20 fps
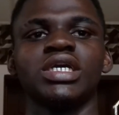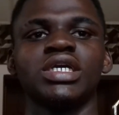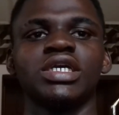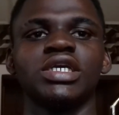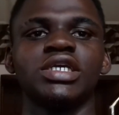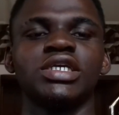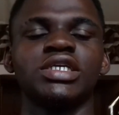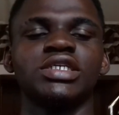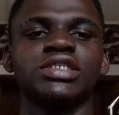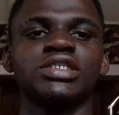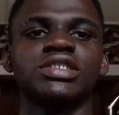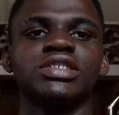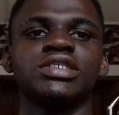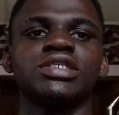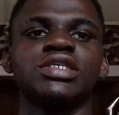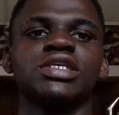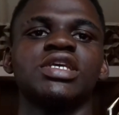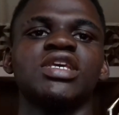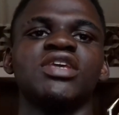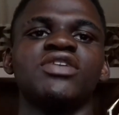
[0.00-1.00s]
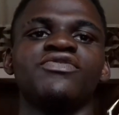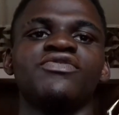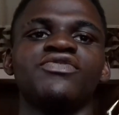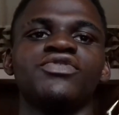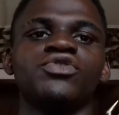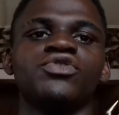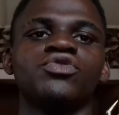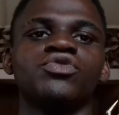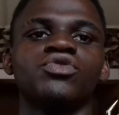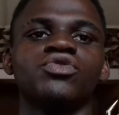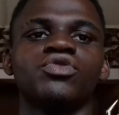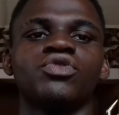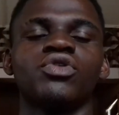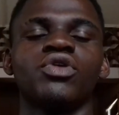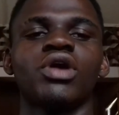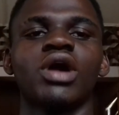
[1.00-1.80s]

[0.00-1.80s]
is if you